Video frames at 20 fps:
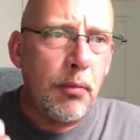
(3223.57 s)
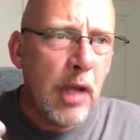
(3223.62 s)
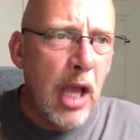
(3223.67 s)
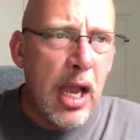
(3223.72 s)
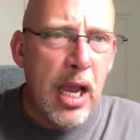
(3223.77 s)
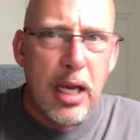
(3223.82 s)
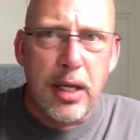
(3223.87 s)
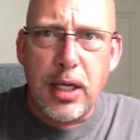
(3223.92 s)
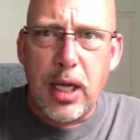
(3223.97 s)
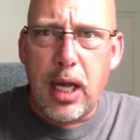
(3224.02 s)

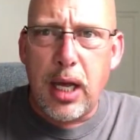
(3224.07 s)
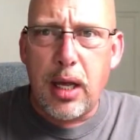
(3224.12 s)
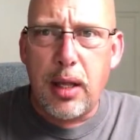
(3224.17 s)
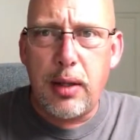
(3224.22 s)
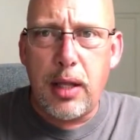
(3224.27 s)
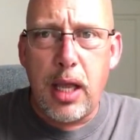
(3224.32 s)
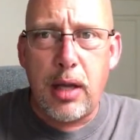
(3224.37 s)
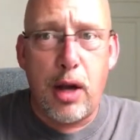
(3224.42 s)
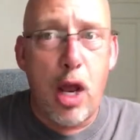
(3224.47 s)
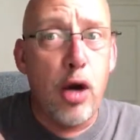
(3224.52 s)
and uh,
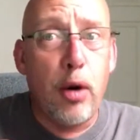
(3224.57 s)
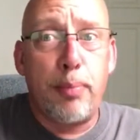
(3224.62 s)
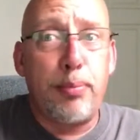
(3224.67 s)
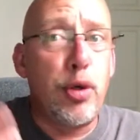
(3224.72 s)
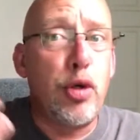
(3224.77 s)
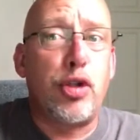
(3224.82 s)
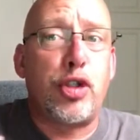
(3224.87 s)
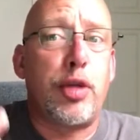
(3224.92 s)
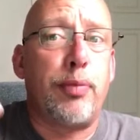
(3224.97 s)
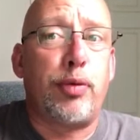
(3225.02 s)
it, will
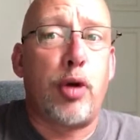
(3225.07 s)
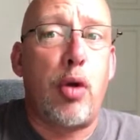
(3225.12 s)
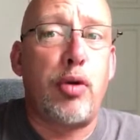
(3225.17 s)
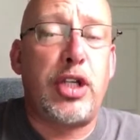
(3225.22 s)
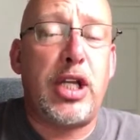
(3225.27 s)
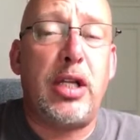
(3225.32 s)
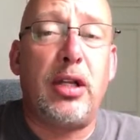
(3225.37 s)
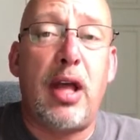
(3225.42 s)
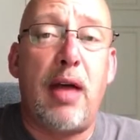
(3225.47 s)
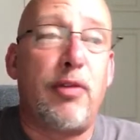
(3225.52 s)
boost the
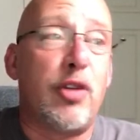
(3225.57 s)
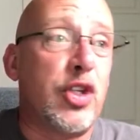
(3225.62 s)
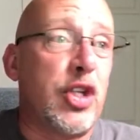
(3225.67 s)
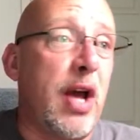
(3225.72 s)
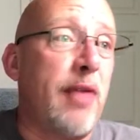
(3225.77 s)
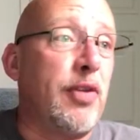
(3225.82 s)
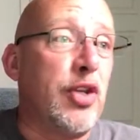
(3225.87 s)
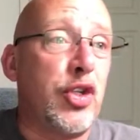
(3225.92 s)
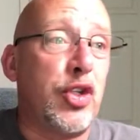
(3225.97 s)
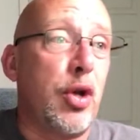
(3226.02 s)
protein levels
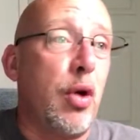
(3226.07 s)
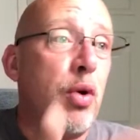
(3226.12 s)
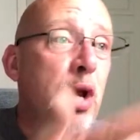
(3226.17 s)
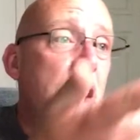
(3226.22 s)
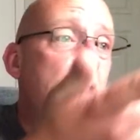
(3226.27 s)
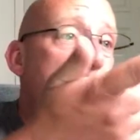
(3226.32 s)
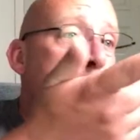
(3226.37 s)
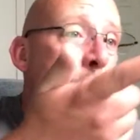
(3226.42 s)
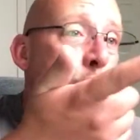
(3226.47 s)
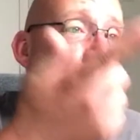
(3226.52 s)
of it. So,
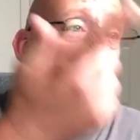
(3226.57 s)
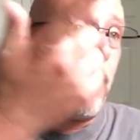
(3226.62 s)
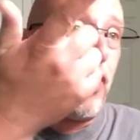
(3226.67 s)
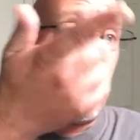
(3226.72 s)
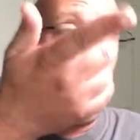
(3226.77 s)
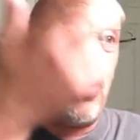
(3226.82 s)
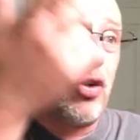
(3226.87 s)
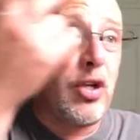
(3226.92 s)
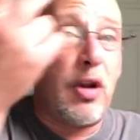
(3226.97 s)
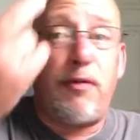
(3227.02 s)
you know, if you're
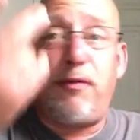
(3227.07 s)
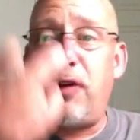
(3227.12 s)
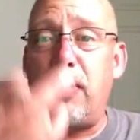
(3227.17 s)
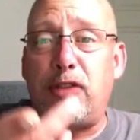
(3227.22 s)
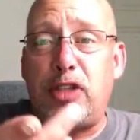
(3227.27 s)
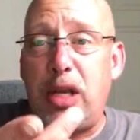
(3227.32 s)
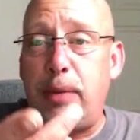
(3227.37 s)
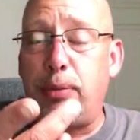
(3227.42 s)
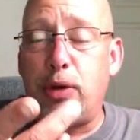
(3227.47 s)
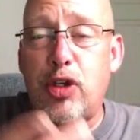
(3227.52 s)
using a
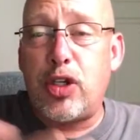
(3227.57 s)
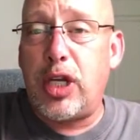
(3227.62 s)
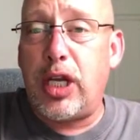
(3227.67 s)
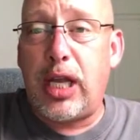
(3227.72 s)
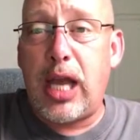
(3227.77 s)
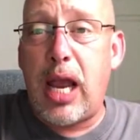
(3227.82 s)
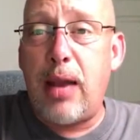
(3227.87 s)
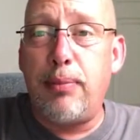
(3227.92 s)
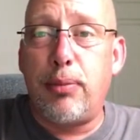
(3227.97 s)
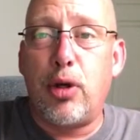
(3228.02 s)
15%
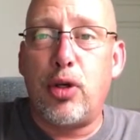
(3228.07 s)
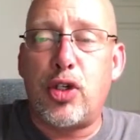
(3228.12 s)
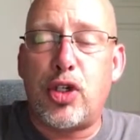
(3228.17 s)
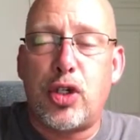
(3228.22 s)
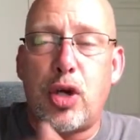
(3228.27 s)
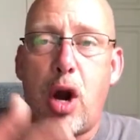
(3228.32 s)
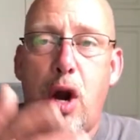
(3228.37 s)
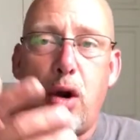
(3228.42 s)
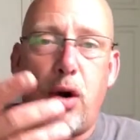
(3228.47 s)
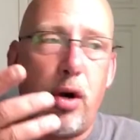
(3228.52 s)
game bird
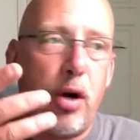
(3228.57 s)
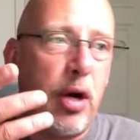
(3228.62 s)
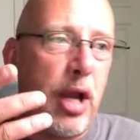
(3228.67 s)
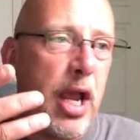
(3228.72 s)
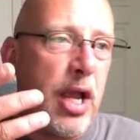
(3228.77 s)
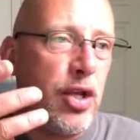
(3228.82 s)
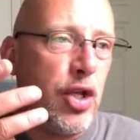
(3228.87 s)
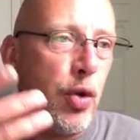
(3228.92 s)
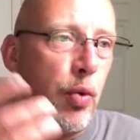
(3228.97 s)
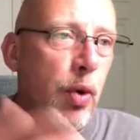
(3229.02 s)
starter
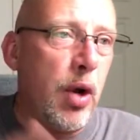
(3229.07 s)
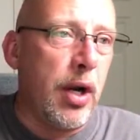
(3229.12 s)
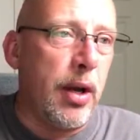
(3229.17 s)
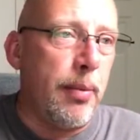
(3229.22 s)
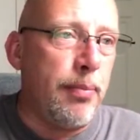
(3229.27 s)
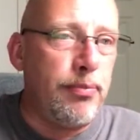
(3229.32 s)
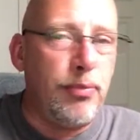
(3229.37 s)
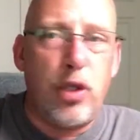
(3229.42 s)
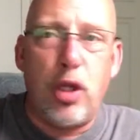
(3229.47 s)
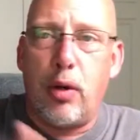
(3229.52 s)
and you want
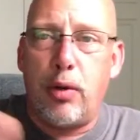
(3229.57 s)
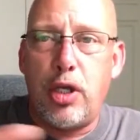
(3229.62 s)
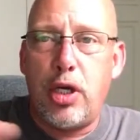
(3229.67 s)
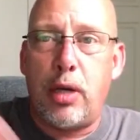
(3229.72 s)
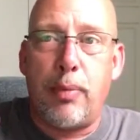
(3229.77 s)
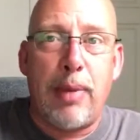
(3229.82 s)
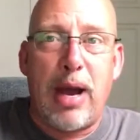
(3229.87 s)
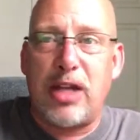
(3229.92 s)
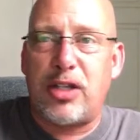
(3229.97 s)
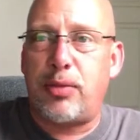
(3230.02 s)
to, you know, you
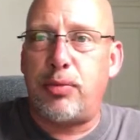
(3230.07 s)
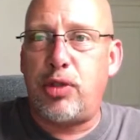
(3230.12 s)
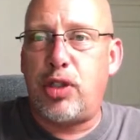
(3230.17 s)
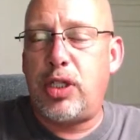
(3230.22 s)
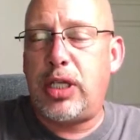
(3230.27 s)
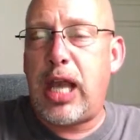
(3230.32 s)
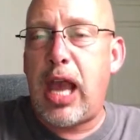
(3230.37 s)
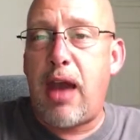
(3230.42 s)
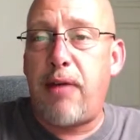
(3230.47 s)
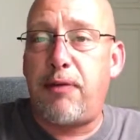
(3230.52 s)
can buy some
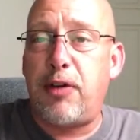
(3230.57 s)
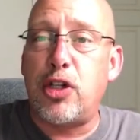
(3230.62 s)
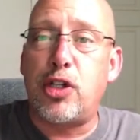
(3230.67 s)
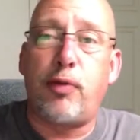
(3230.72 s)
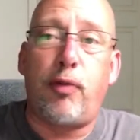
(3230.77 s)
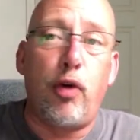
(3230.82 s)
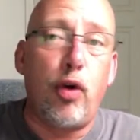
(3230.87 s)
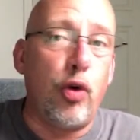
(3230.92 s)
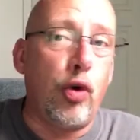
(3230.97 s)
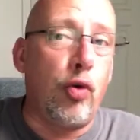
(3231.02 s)
catfish
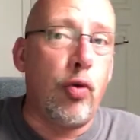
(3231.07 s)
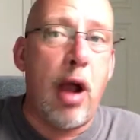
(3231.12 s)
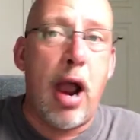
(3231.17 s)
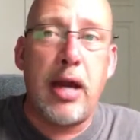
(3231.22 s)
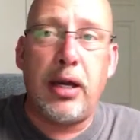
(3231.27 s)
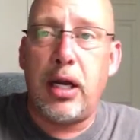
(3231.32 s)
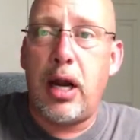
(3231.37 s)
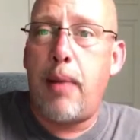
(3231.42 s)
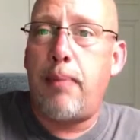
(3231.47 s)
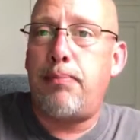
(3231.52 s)
food,
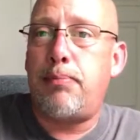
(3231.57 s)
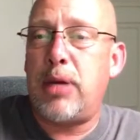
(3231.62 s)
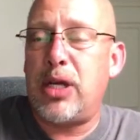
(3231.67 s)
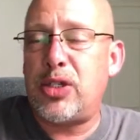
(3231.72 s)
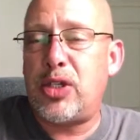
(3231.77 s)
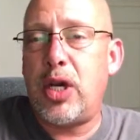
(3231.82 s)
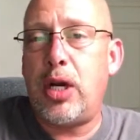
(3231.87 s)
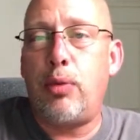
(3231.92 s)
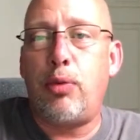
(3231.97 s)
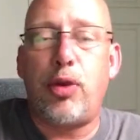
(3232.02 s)

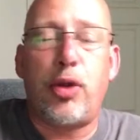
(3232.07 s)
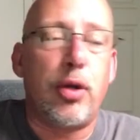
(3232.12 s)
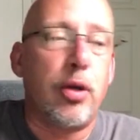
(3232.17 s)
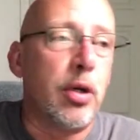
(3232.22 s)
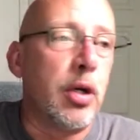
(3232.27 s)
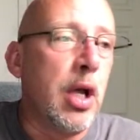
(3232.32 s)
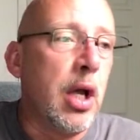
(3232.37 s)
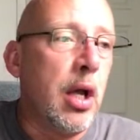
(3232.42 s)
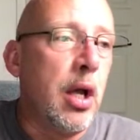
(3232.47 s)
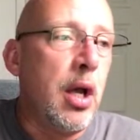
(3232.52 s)
grind it up, and
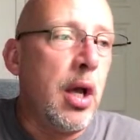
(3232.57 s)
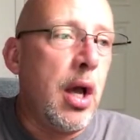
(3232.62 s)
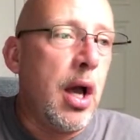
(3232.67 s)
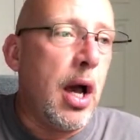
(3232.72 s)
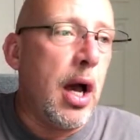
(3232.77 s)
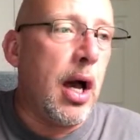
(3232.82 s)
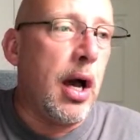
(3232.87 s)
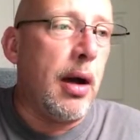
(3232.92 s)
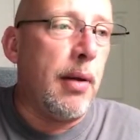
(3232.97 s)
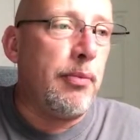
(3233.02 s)
mix it in with
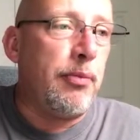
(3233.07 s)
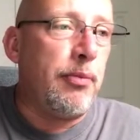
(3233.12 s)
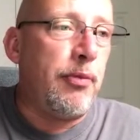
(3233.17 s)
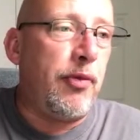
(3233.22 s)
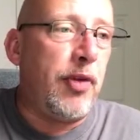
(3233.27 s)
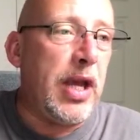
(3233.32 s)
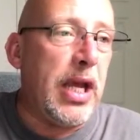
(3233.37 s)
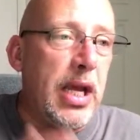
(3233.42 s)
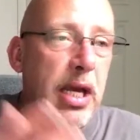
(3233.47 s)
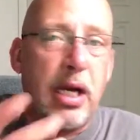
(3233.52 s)
your
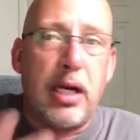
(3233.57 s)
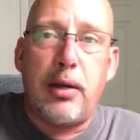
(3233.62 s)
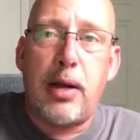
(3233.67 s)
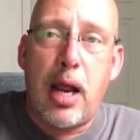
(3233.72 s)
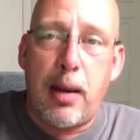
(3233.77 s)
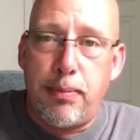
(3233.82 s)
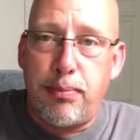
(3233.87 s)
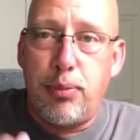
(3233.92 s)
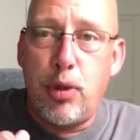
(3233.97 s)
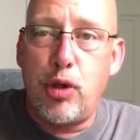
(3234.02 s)
um,
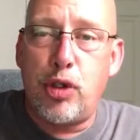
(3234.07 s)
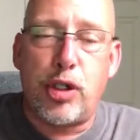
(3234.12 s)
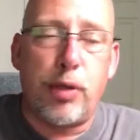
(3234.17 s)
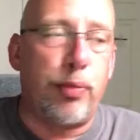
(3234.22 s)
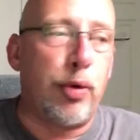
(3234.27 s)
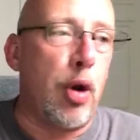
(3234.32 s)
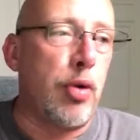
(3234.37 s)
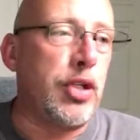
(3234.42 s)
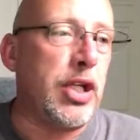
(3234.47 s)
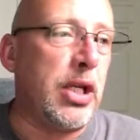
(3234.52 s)

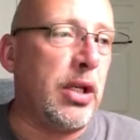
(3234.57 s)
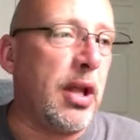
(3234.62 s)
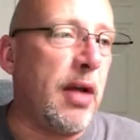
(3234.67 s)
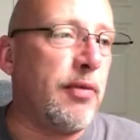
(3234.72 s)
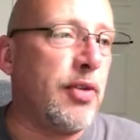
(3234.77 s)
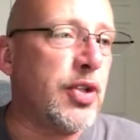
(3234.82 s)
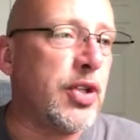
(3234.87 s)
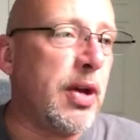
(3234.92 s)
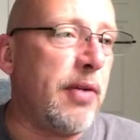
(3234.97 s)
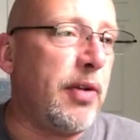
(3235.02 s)
feed and, and
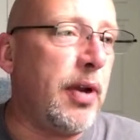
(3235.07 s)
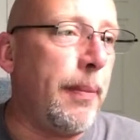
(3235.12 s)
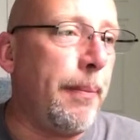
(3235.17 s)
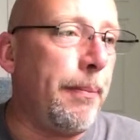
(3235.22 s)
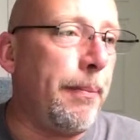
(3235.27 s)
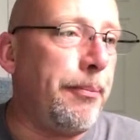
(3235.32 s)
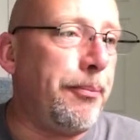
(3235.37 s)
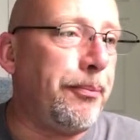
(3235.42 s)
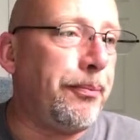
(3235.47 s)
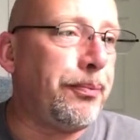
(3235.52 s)
boost the
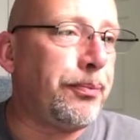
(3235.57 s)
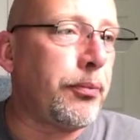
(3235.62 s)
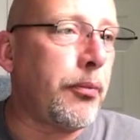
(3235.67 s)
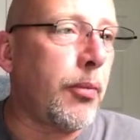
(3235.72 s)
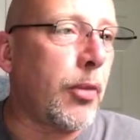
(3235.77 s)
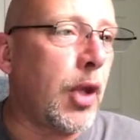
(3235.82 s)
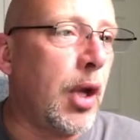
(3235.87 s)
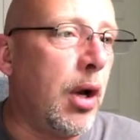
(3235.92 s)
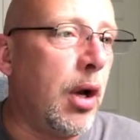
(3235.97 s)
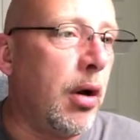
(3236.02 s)
protein levels
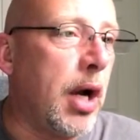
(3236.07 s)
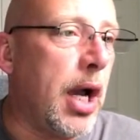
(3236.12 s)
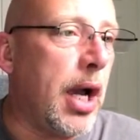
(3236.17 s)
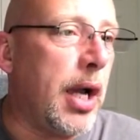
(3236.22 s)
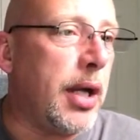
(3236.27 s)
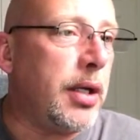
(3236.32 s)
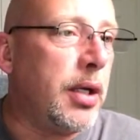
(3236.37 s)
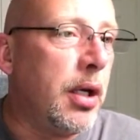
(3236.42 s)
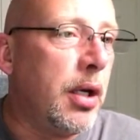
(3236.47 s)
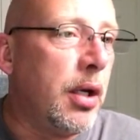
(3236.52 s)
of it.
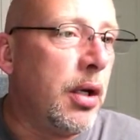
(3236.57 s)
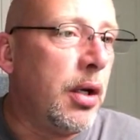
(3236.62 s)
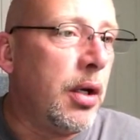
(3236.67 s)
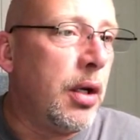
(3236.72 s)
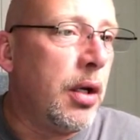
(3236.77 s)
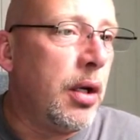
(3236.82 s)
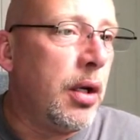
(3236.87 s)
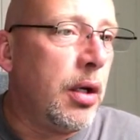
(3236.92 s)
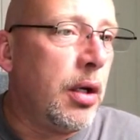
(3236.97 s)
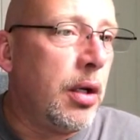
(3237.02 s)
All
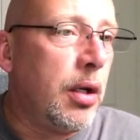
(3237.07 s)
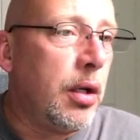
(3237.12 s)
right.